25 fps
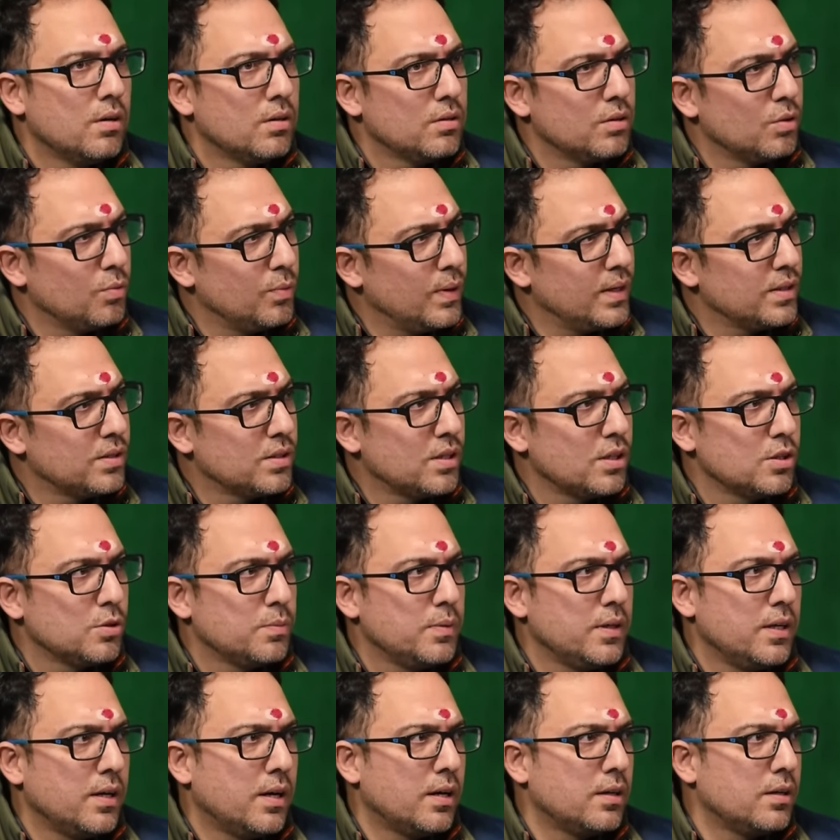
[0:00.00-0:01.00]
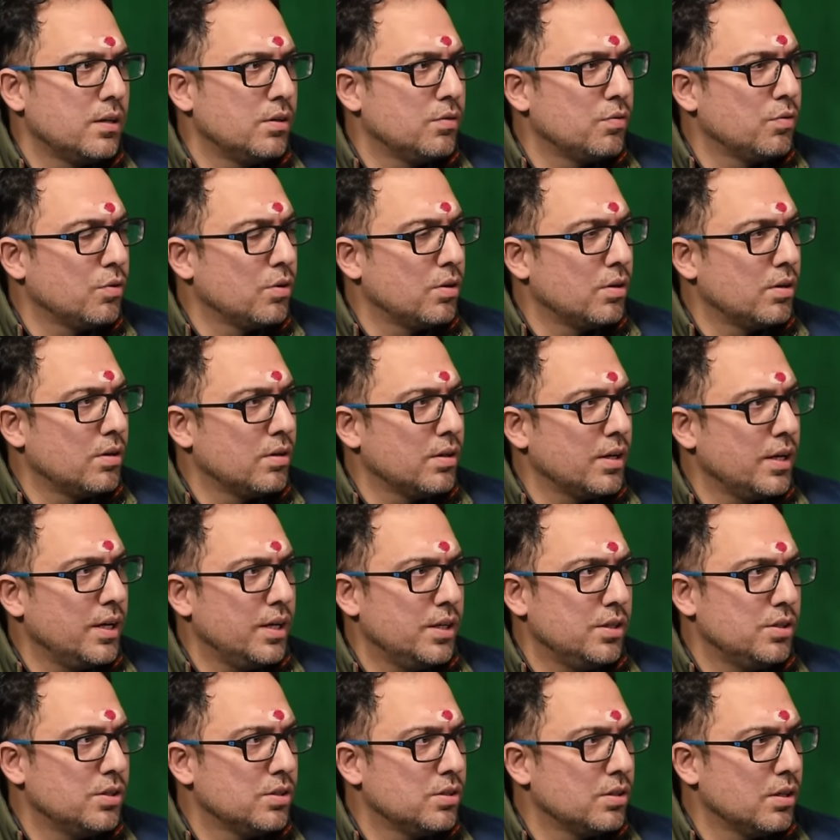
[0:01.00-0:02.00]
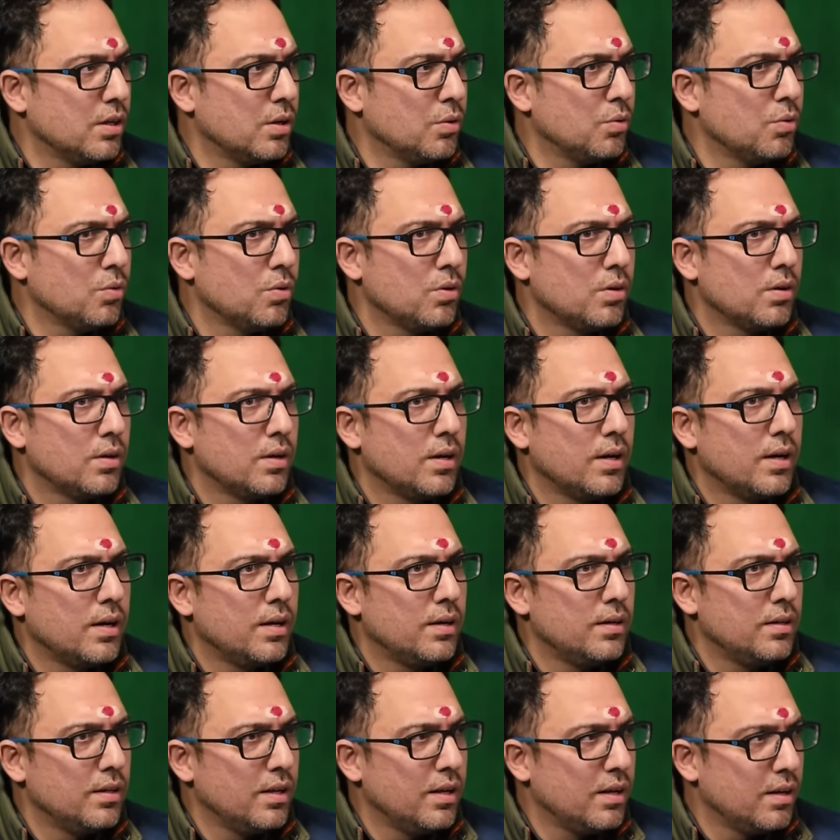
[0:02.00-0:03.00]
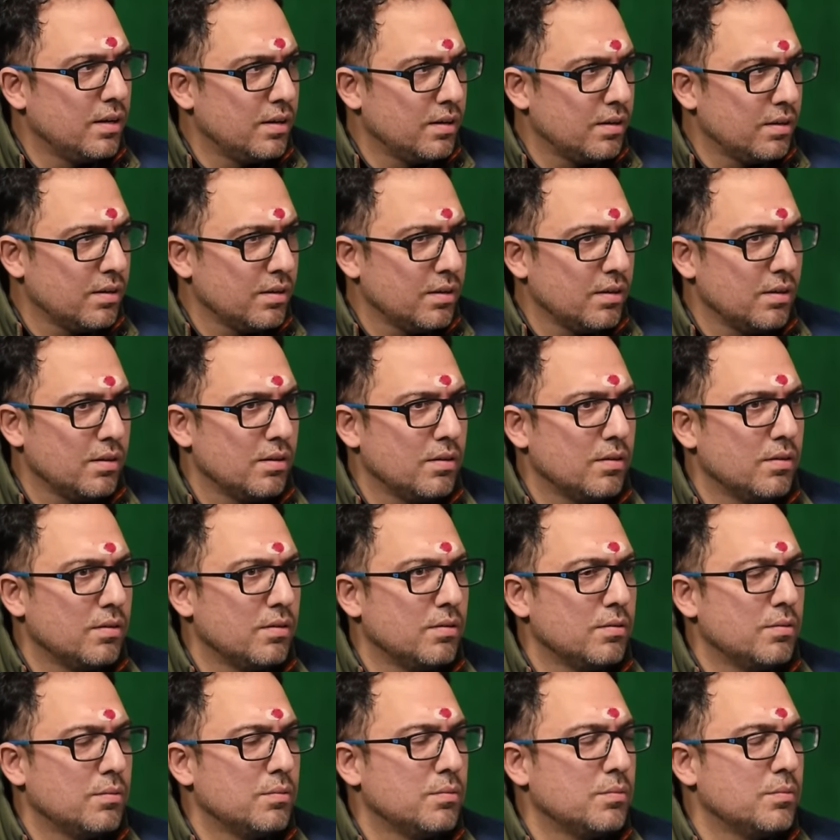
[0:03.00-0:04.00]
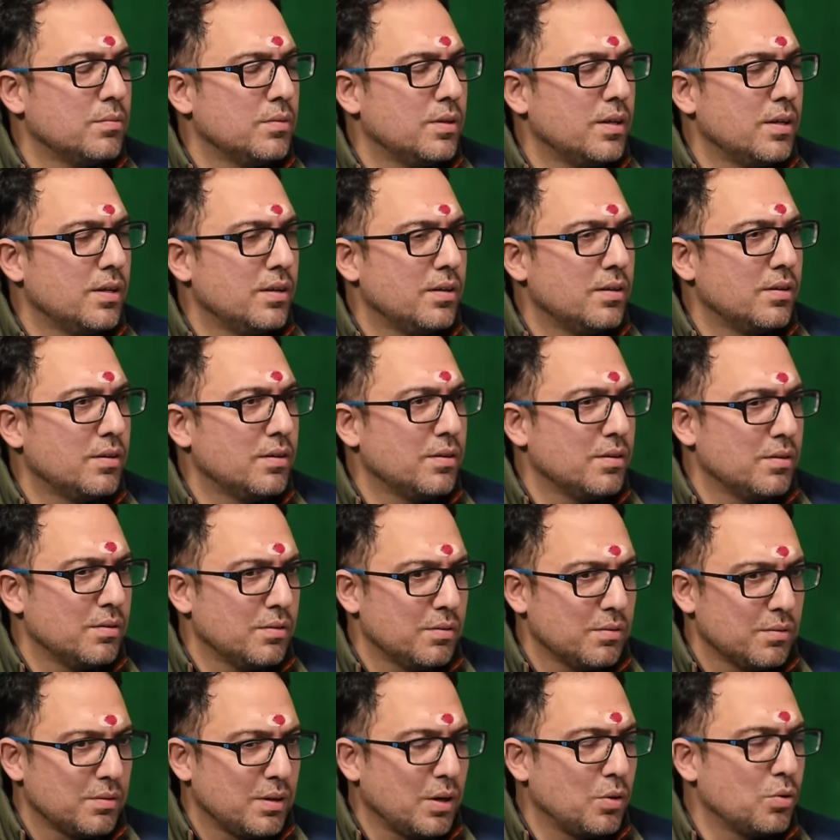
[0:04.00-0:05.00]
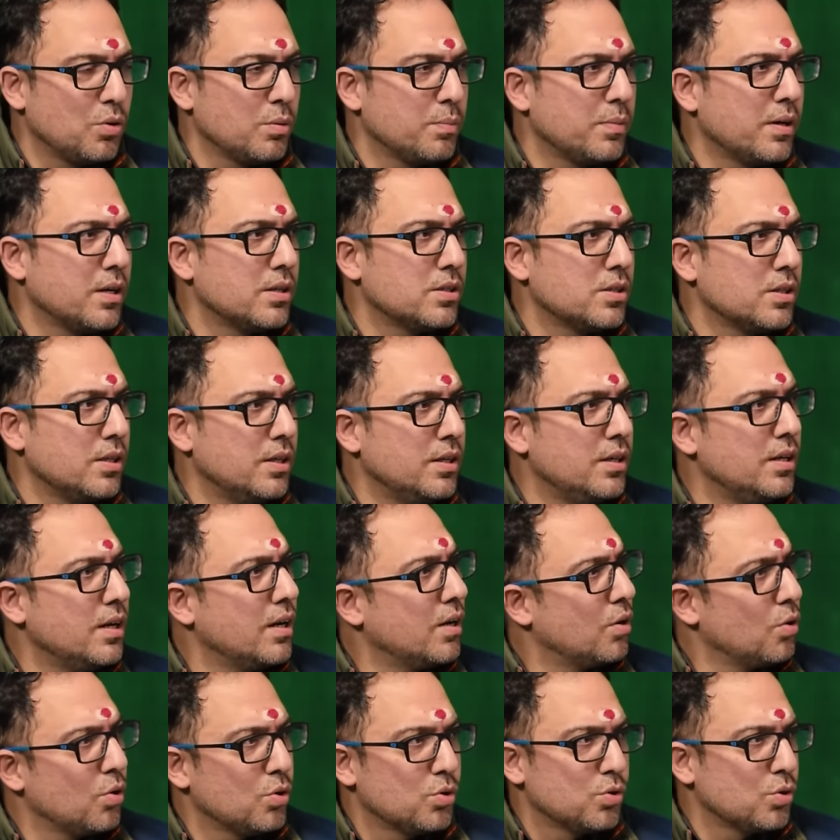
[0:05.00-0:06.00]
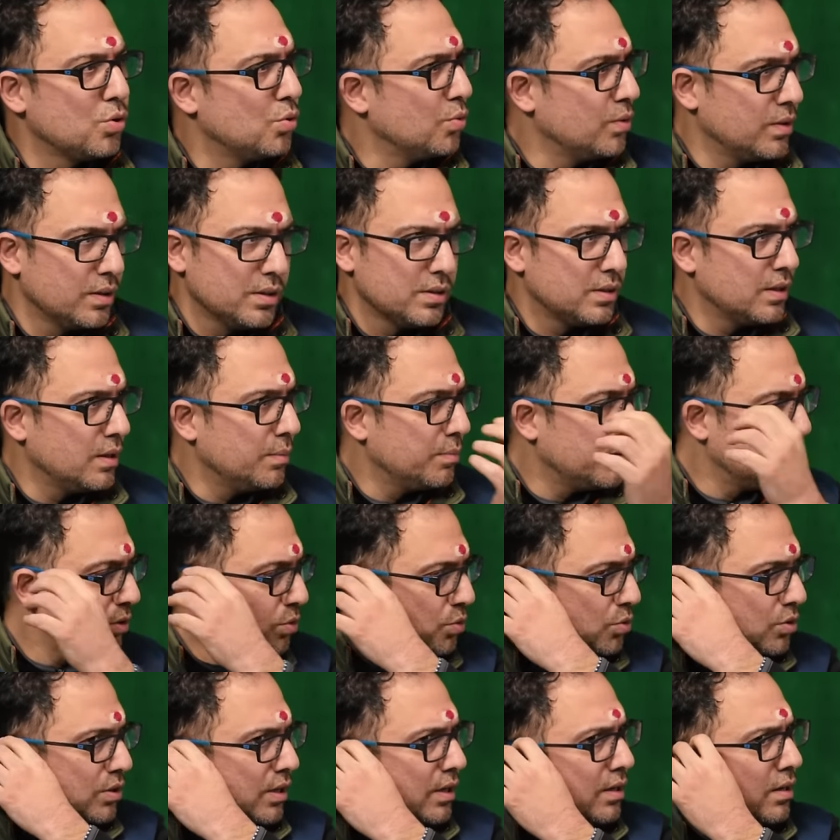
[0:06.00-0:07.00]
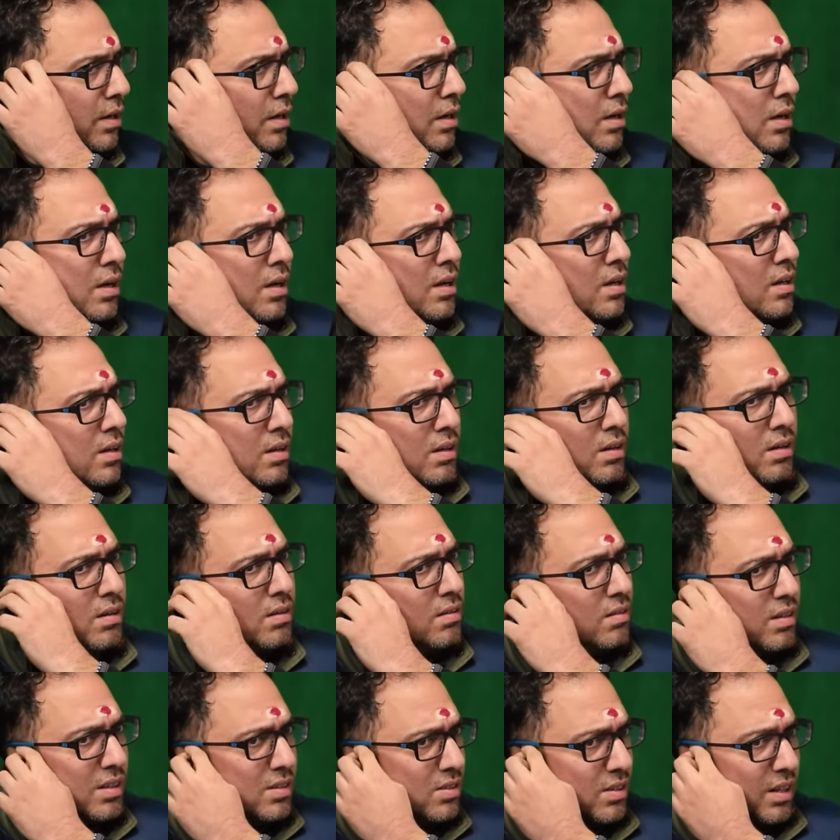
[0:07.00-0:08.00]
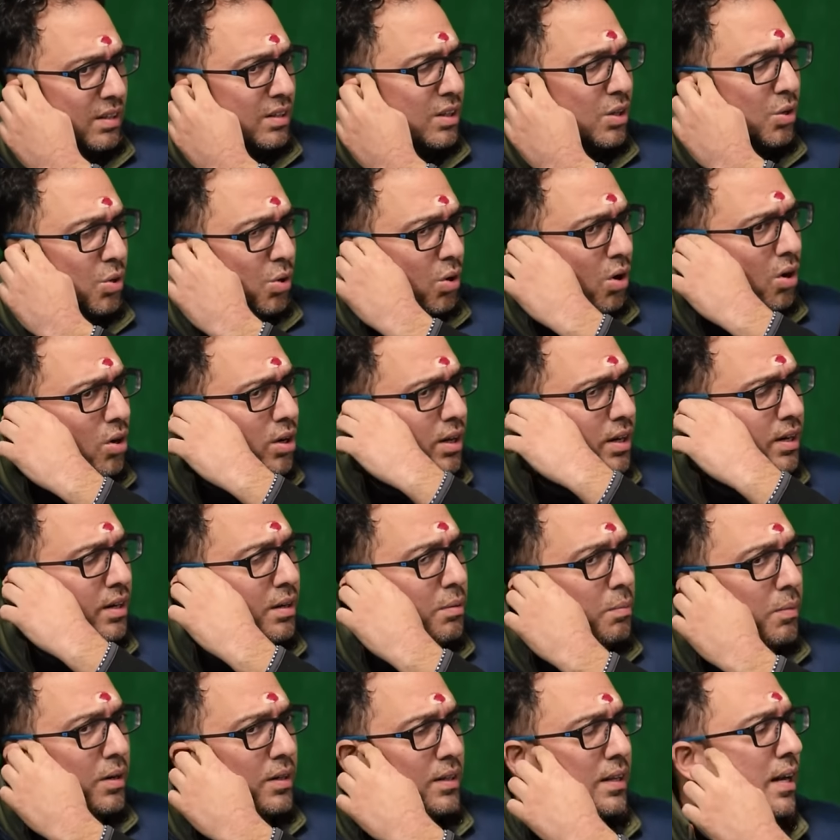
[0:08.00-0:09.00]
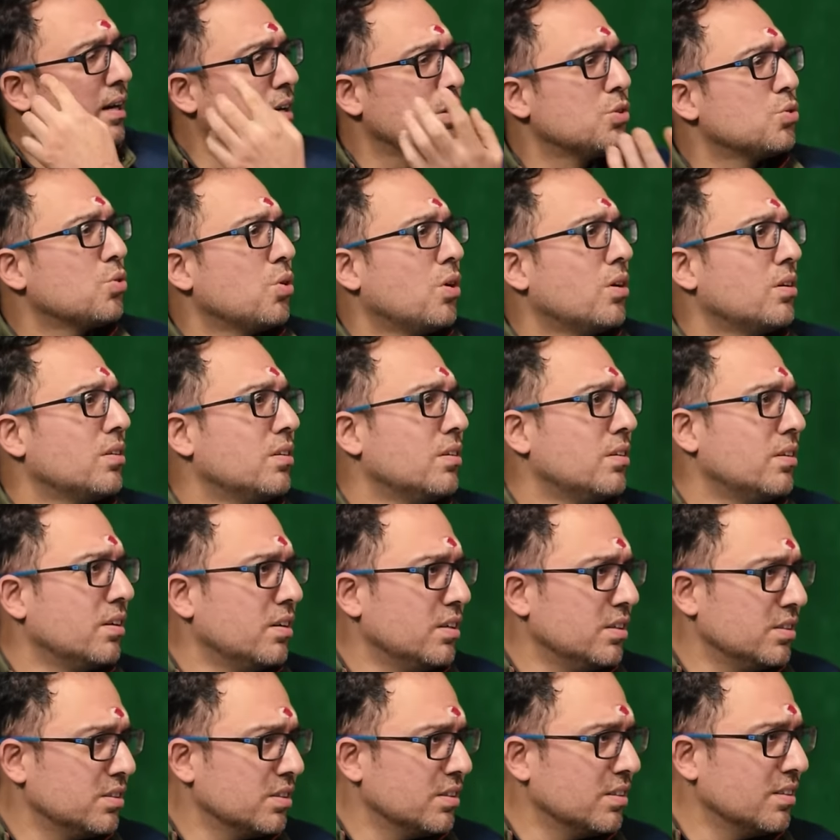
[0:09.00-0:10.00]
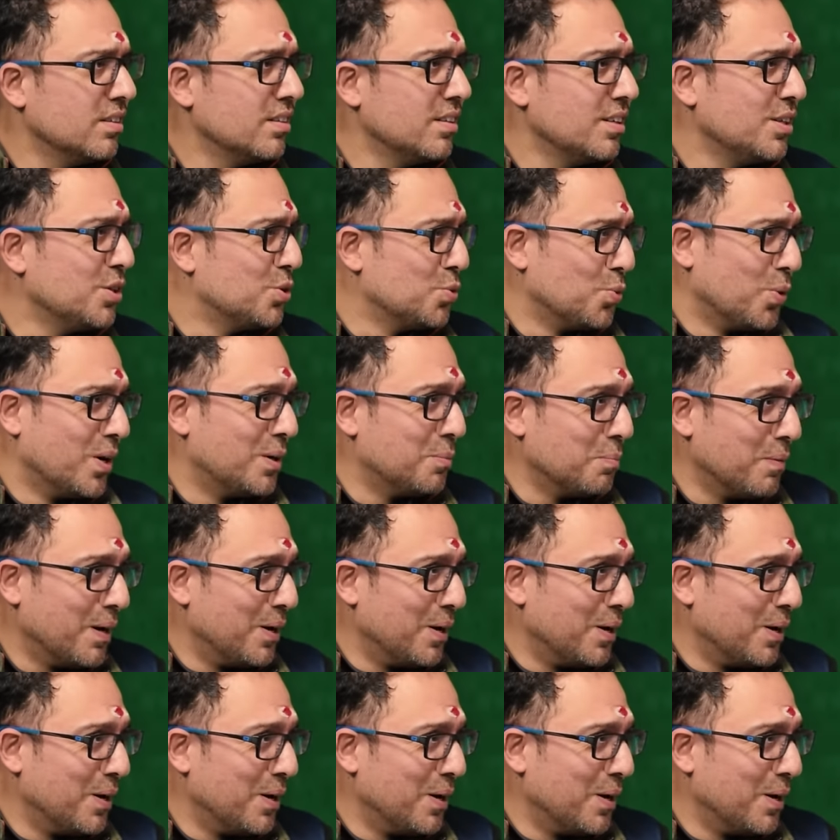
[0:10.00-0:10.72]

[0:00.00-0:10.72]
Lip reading: The West has been at it for ages now, and their counterparts in India are also doing the same, as you said. There's nothing wrong in it, but that is not the tradition, is what